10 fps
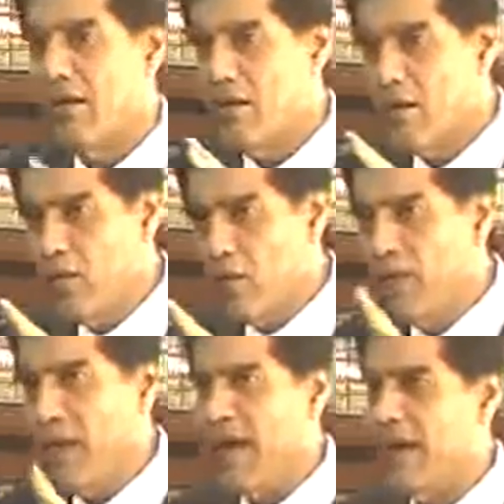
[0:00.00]
two
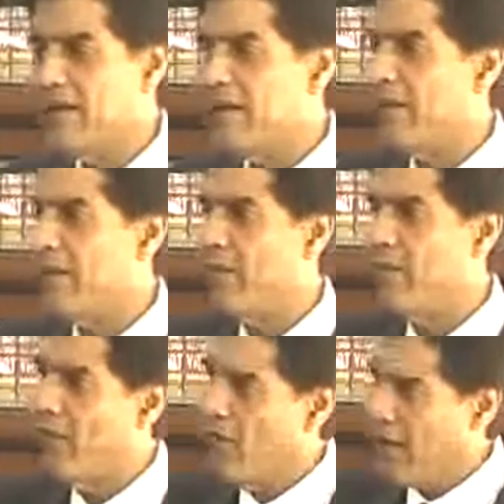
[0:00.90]
prayers.
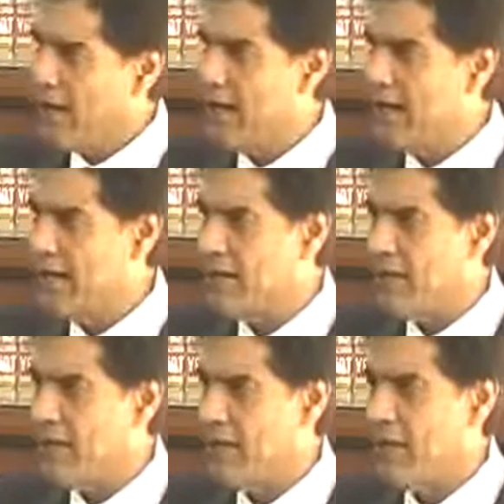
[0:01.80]
One is
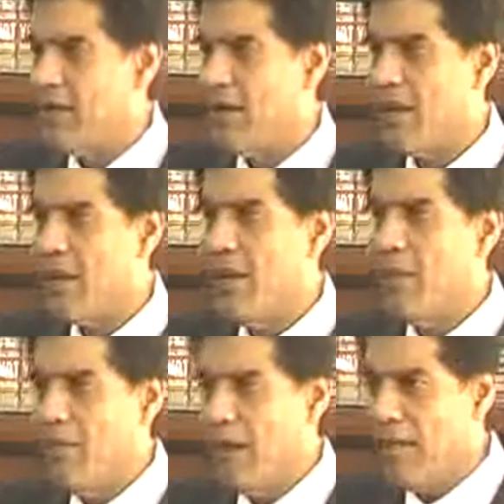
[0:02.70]

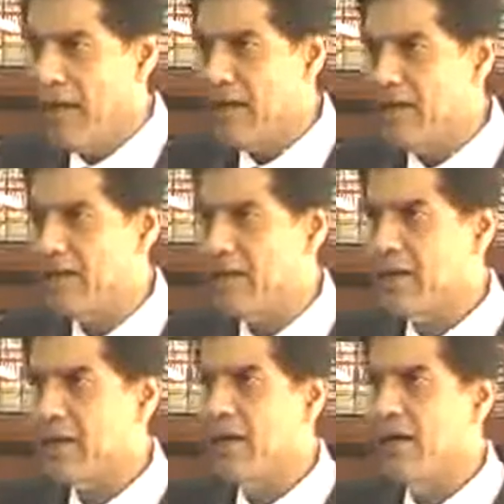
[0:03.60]
permit us
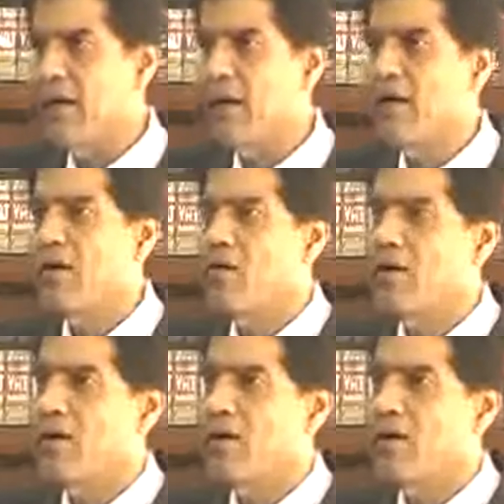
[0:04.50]
to